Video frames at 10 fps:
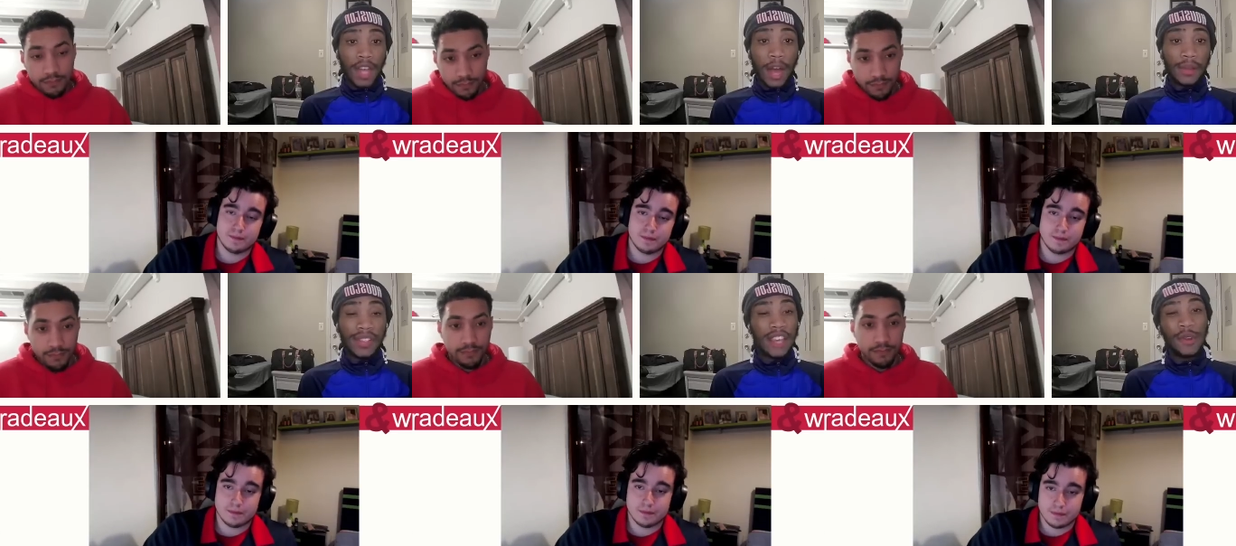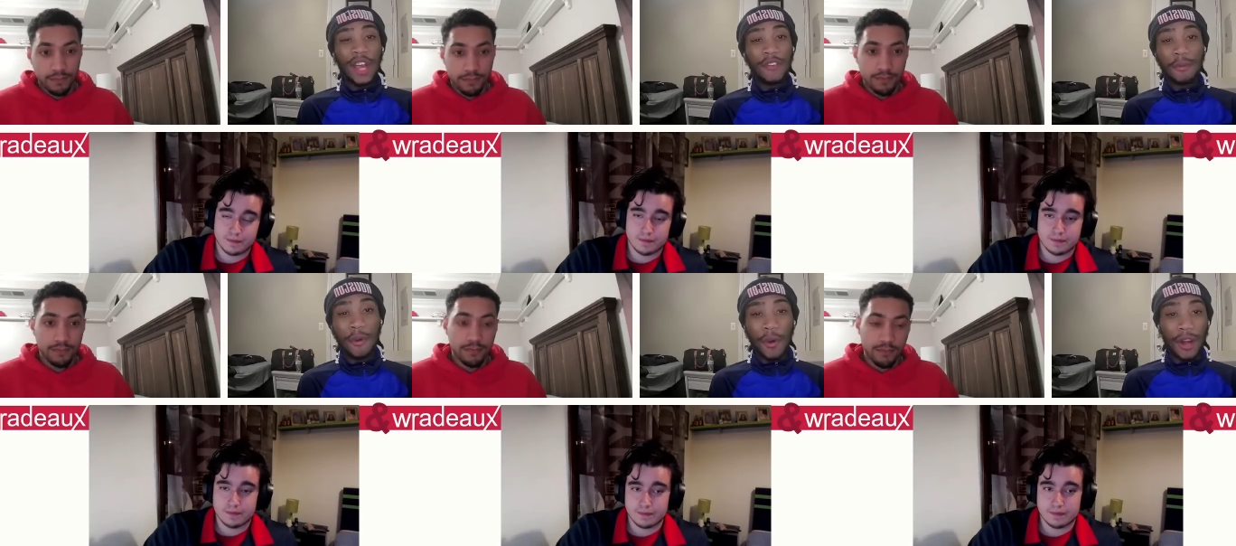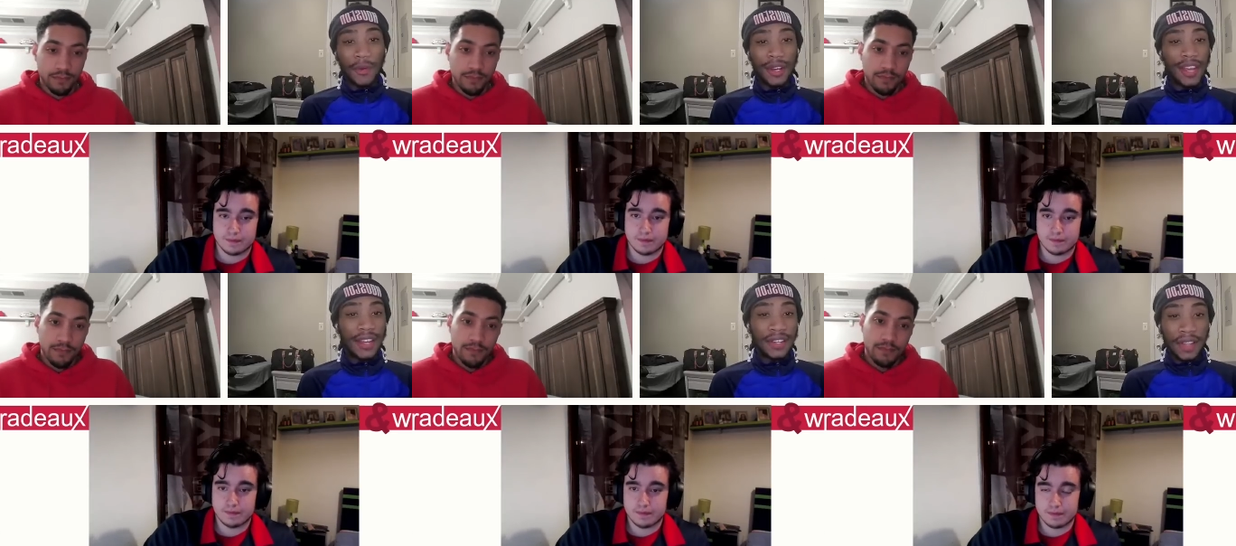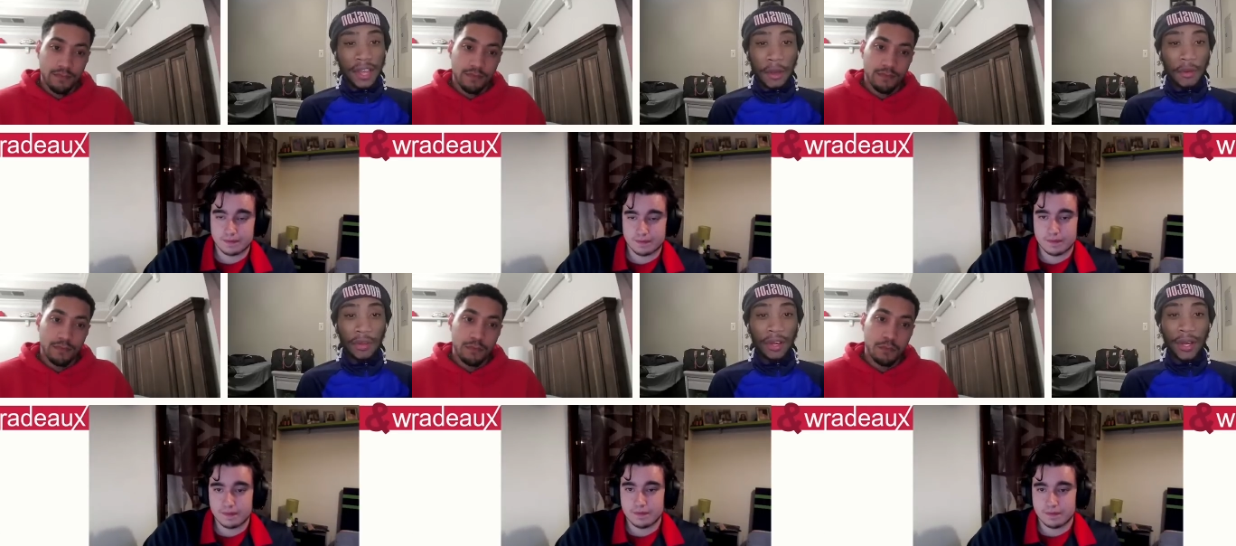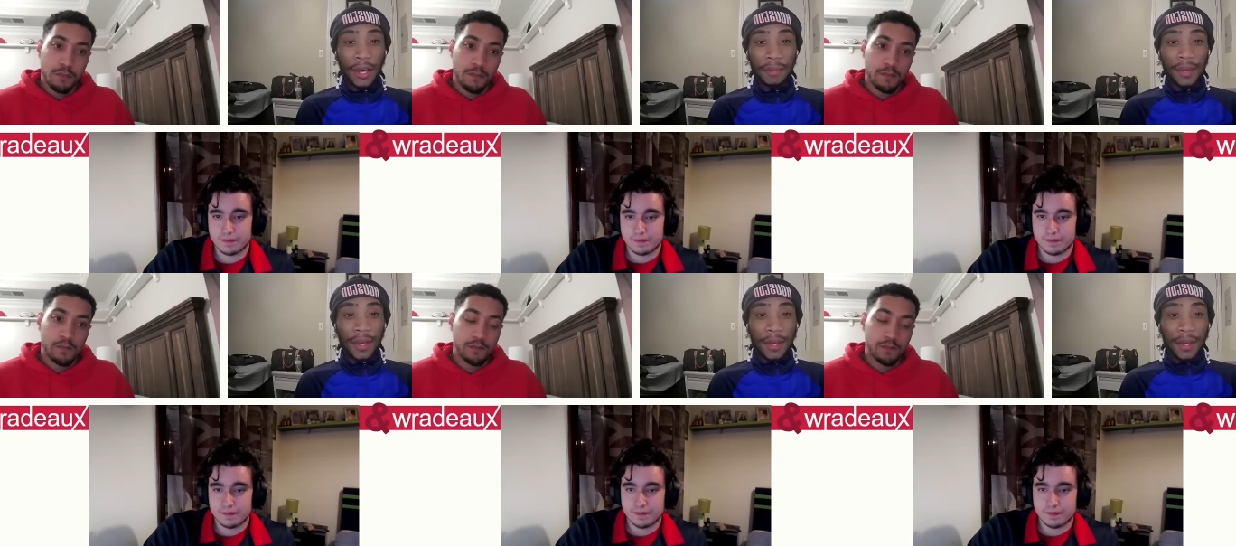Speaker 1: I would say if you're ever bored one day, just like go look up